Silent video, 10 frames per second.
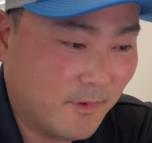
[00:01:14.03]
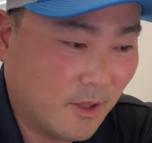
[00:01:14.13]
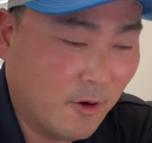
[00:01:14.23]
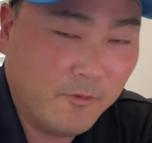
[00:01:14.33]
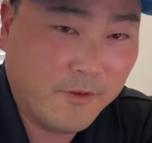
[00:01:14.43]

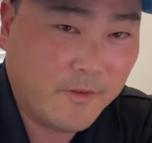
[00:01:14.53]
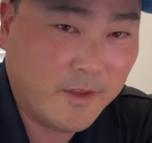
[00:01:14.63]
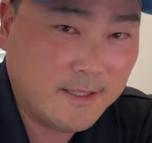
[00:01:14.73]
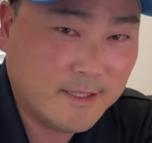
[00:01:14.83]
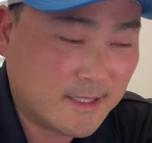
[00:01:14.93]
low
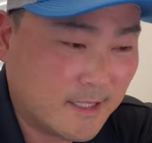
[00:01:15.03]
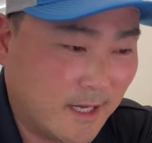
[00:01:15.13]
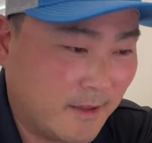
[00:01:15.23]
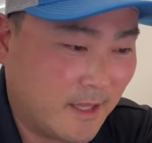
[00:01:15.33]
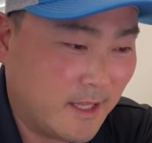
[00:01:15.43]
50s,
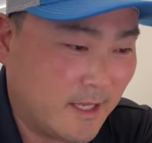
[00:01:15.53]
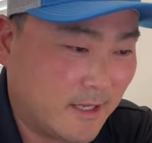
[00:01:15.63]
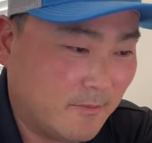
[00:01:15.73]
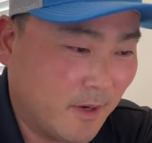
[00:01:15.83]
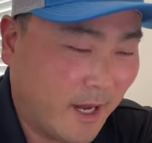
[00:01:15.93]
I
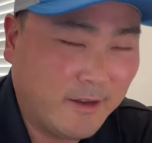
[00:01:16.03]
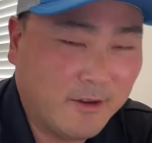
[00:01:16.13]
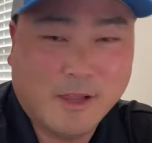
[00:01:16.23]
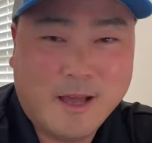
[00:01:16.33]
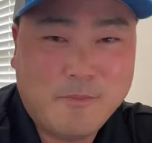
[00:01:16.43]
think. But I
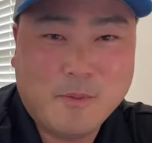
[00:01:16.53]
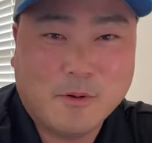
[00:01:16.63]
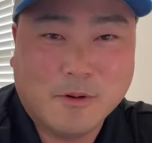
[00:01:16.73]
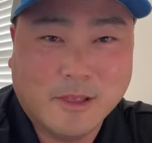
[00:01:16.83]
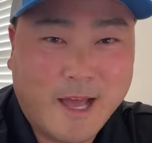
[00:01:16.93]
know a lot of
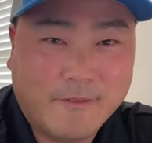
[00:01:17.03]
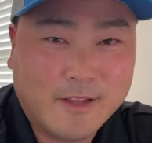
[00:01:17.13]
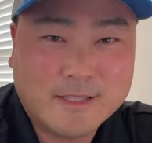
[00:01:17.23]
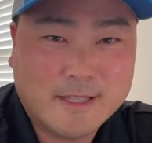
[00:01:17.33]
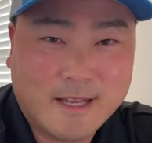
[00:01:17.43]
people are gonna laugh.
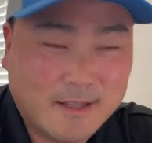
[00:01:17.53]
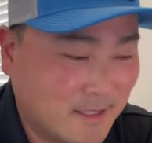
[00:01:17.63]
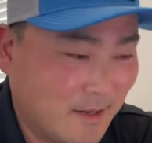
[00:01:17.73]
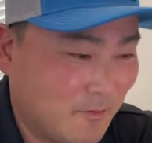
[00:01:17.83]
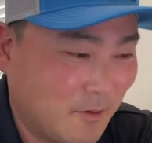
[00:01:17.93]
That's
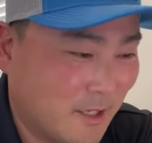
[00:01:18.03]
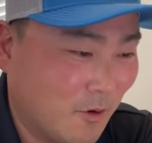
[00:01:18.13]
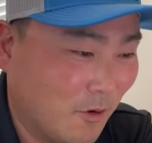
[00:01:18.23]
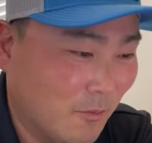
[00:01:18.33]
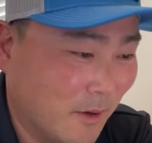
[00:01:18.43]
not really
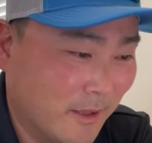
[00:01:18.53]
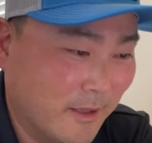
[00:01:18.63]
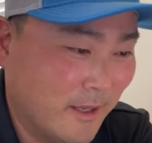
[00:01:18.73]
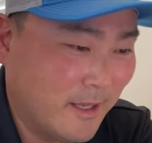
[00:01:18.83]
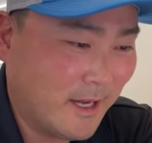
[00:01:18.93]
cold,
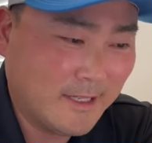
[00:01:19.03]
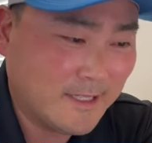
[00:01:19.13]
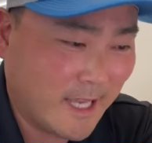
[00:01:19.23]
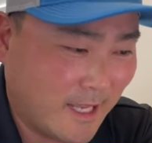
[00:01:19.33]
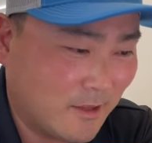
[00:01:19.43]
but I
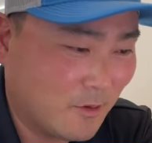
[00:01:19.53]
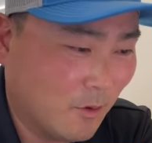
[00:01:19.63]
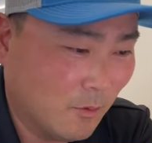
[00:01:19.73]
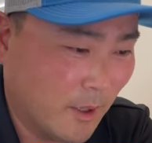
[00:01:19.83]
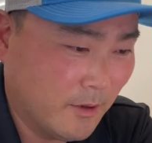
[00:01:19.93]
just hate the
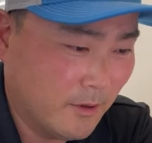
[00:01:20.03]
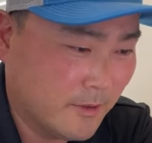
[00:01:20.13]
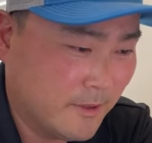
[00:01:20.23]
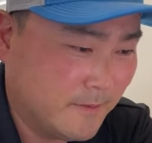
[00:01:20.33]
cold weather.